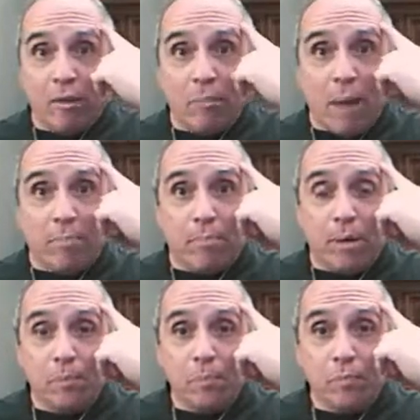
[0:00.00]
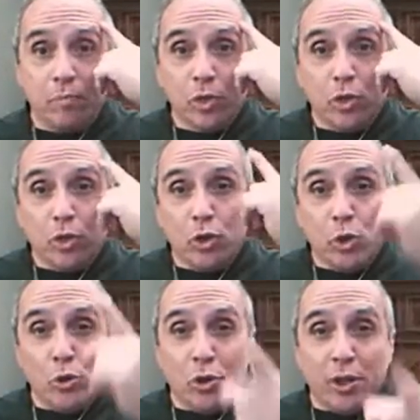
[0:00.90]
Remember,
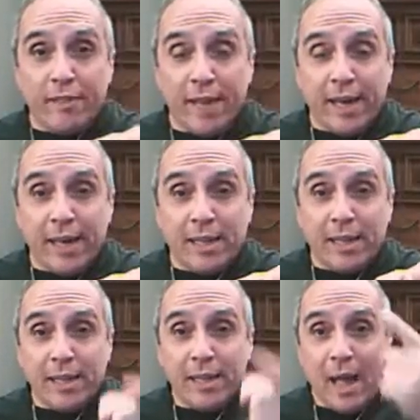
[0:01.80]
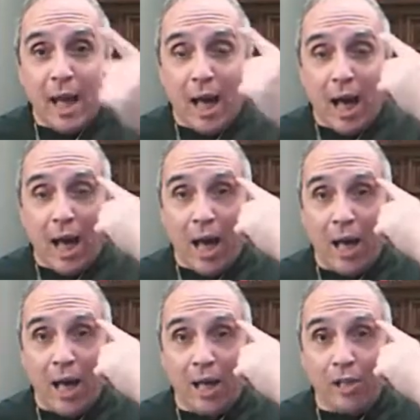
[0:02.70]
you do the thinking,
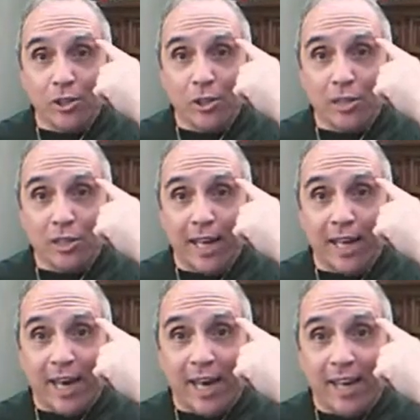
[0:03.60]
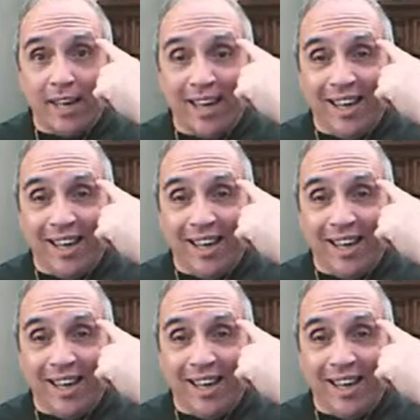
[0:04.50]
I'll do the stinking.